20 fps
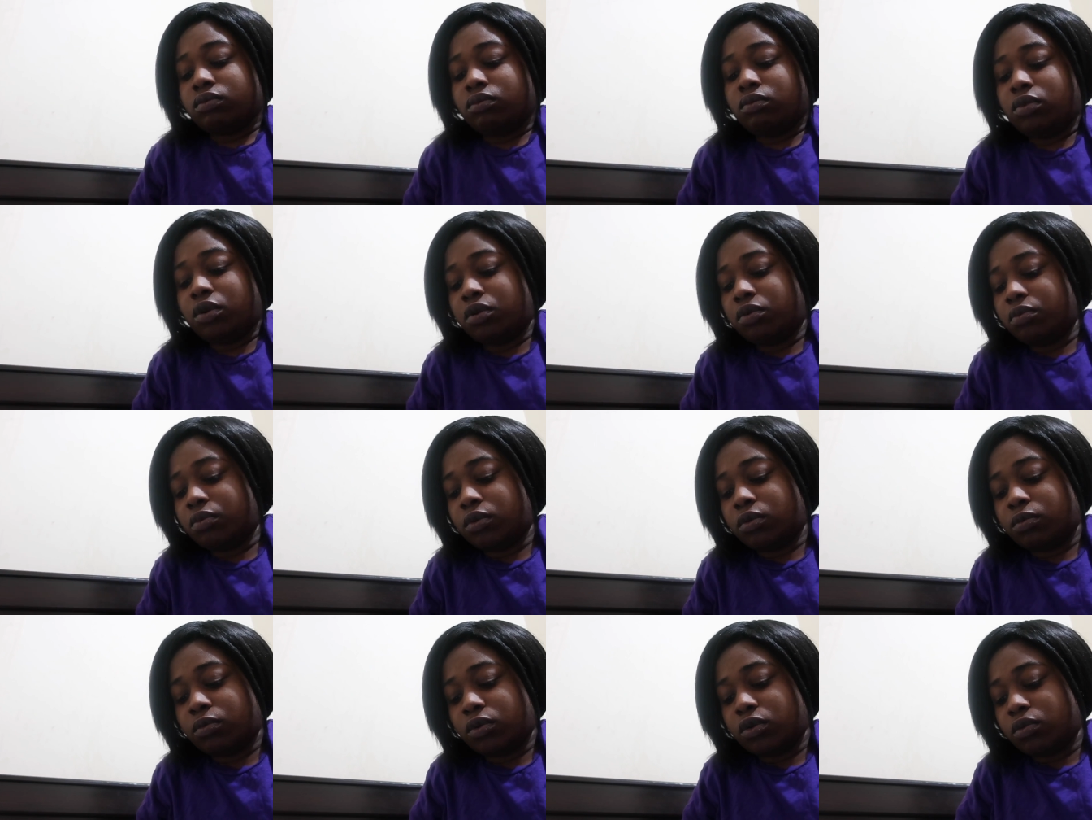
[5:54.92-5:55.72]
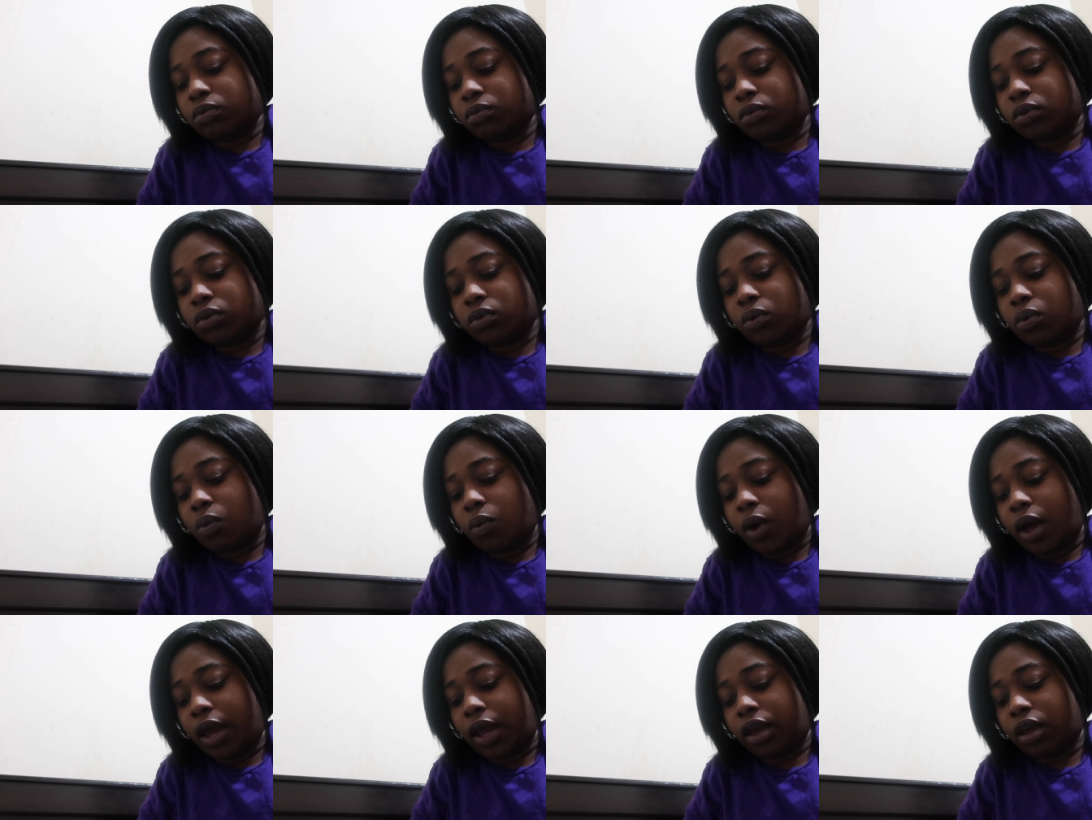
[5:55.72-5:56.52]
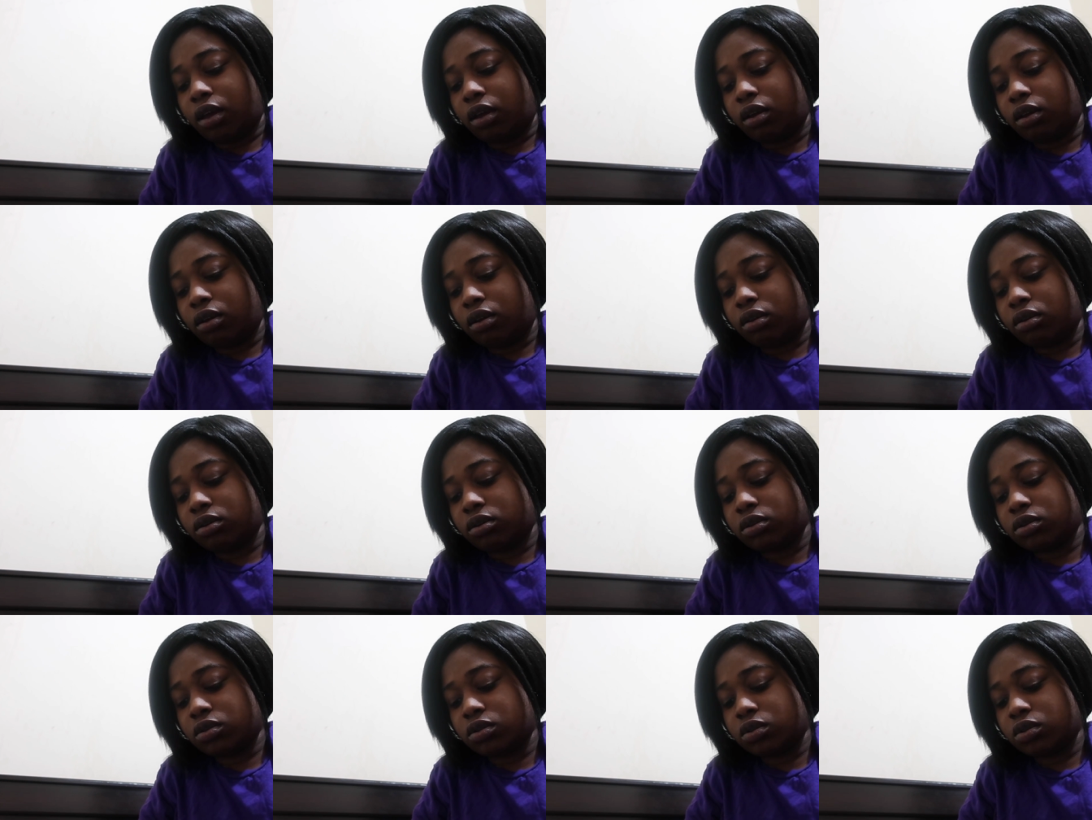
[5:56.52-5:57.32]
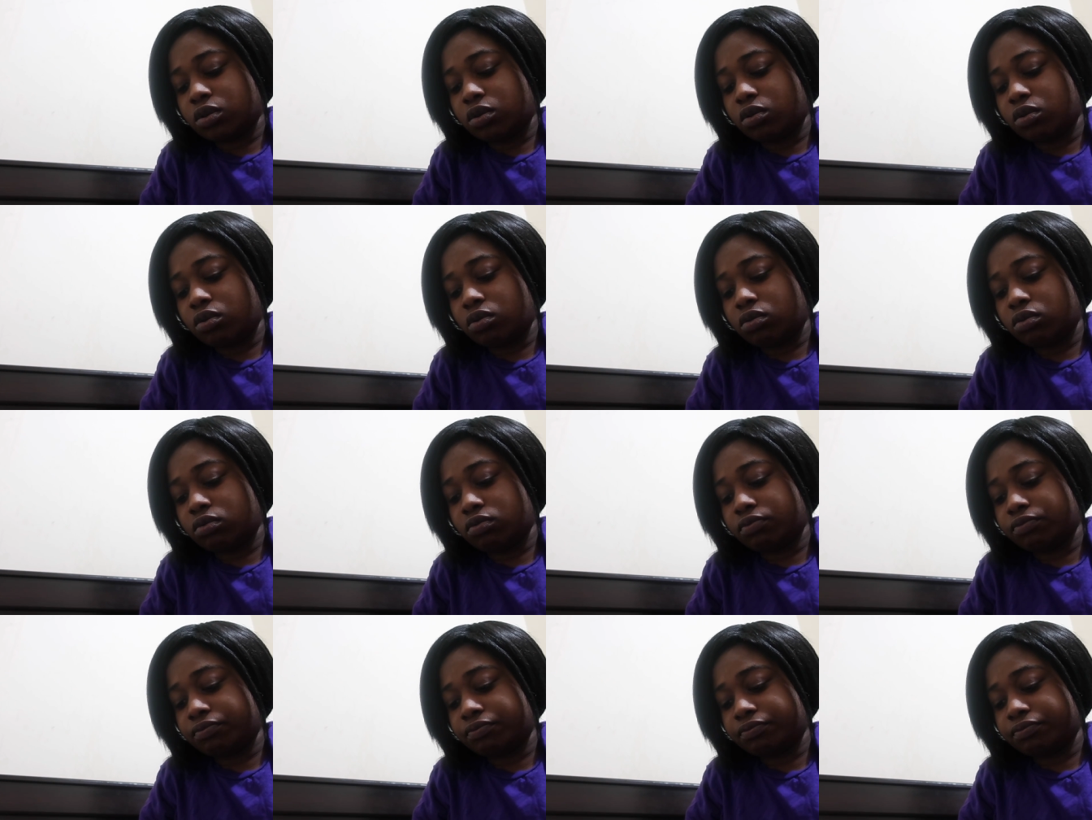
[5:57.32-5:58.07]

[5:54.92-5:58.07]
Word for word: No, no, no, no. Why? So,